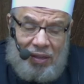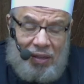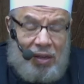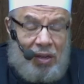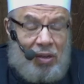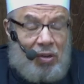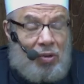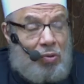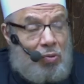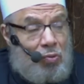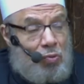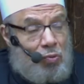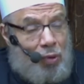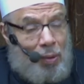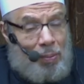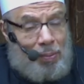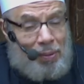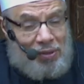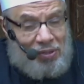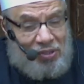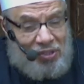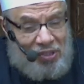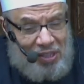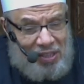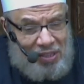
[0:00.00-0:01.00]
what
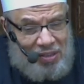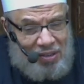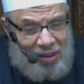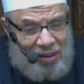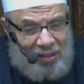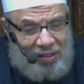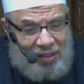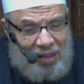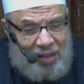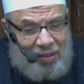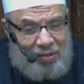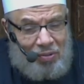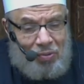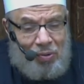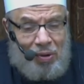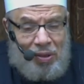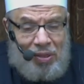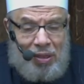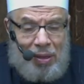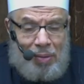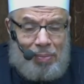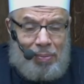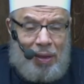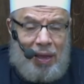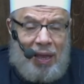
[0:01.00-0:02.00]
increase in his
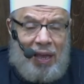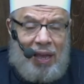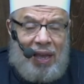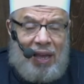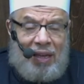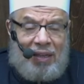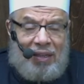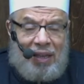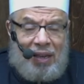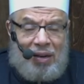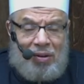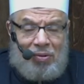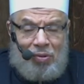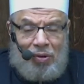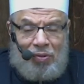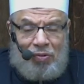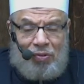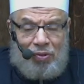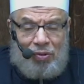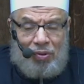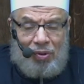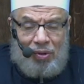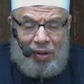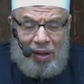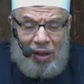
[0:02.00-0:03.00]
faith
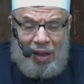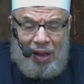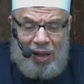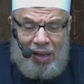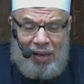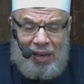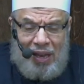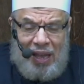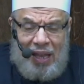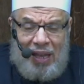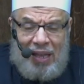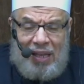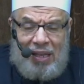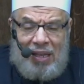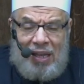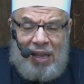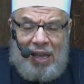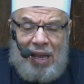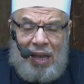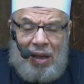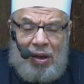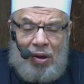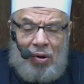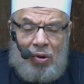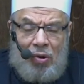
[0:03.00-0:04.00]
and his
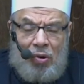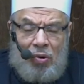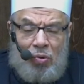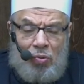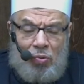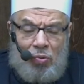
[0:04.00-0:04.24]
steadfast.